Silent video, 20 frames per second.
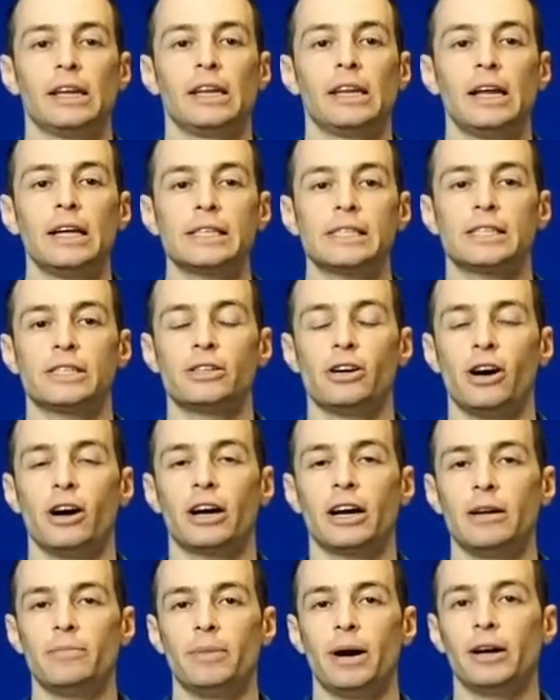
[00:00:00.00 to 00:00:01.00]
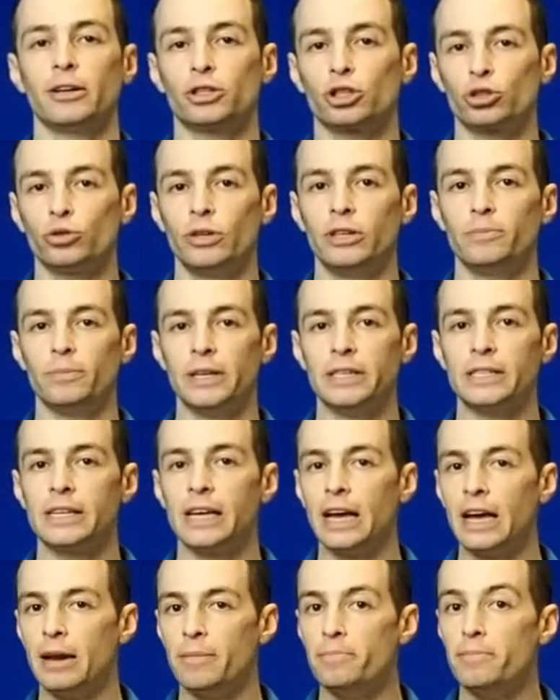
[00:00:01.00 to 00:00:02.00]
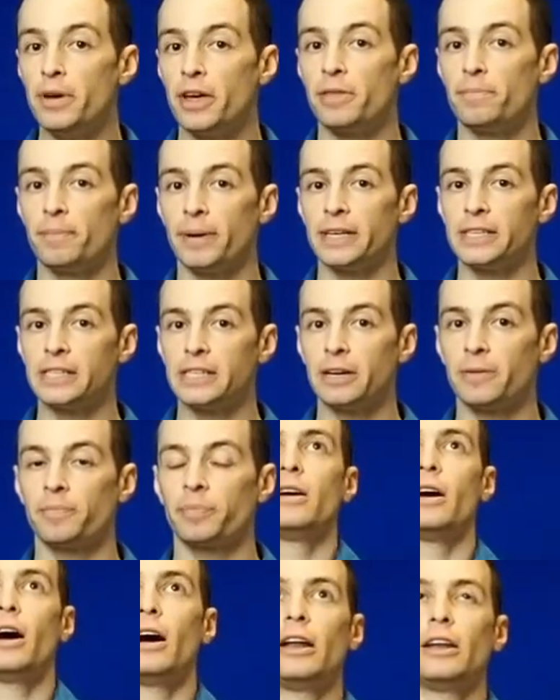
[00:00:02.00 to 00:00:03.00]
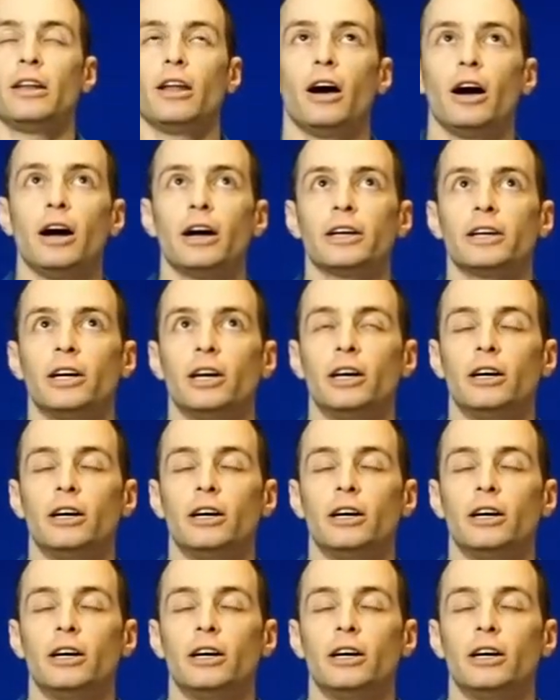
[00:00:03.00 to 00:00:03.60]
Let's talk about treatments and myth busting. A lot